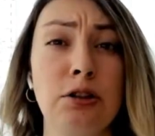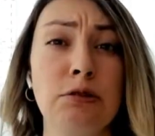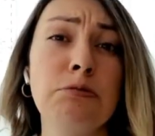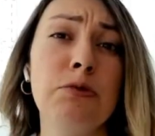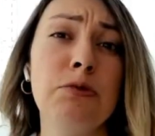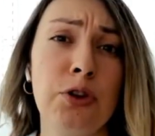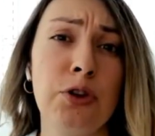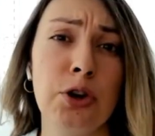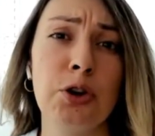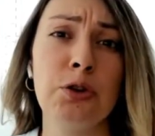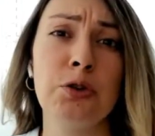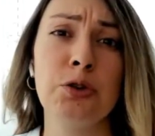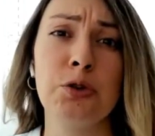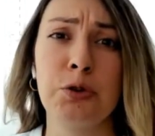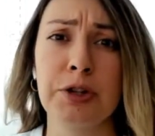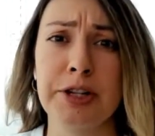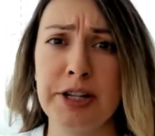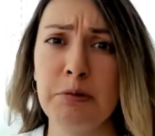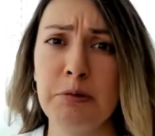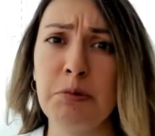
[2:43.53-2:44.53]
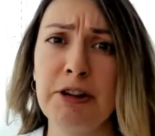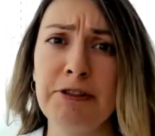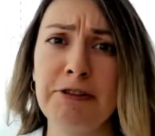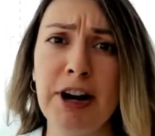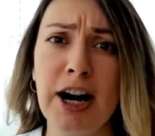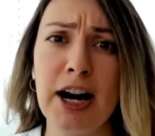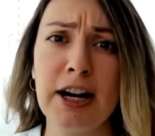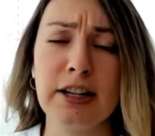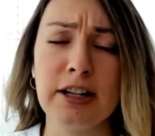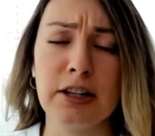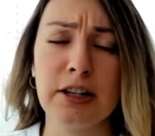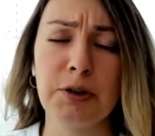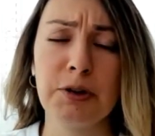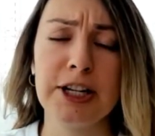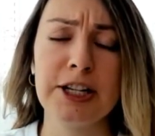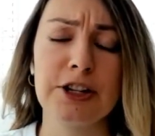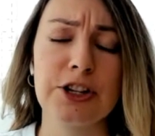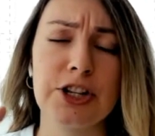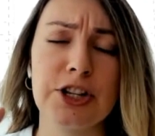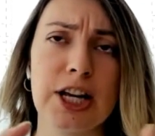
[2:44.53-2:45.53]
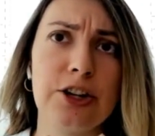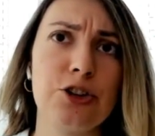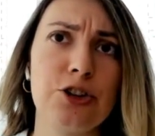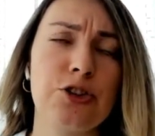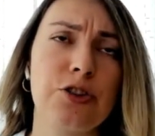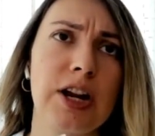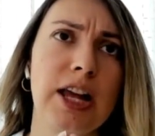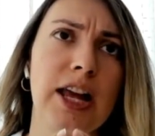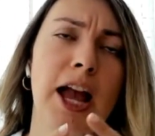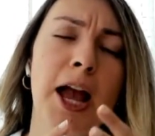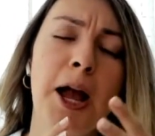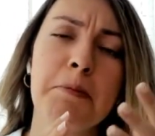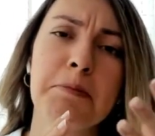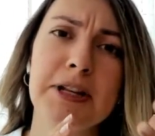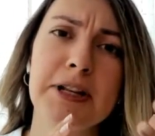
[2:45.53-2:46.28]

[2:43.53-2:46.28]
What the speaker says: though it was simplified in the 20th century,